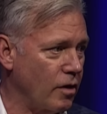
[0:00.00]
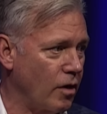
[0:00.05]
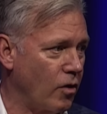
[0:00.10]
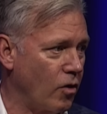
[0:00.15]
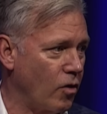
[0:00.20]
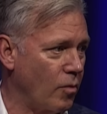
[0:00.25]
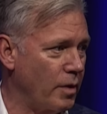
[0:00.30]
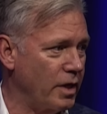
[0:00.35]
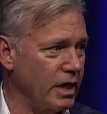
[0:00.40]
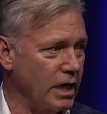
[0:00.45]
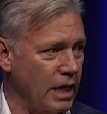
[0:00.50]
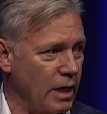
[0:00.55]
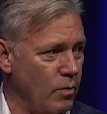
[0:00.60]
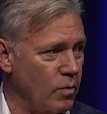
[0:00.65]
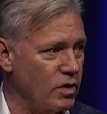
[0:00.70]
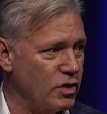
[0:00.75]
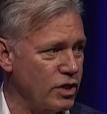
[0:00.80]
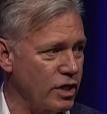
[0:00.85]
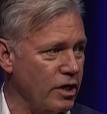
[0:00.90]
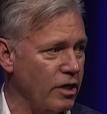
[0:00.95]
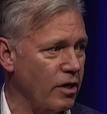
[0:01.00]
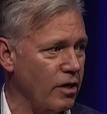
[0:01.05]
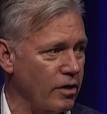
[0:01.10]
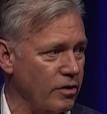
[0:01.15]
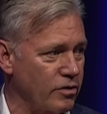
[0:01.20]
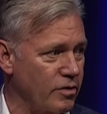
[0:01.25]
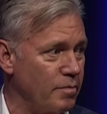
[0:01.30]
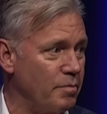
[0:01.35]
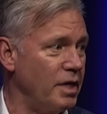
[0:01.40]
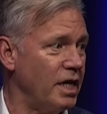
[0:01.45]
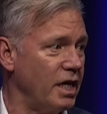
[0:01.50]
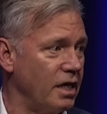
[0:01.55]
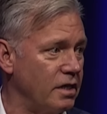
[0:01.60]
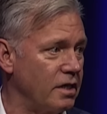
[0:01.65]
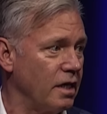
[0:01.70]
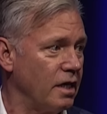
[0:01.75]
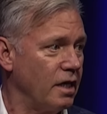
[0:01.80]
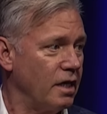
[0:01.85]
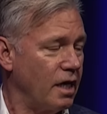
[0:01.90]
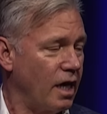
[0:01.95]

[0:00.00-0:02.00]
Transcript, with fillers: home, and he was there to meet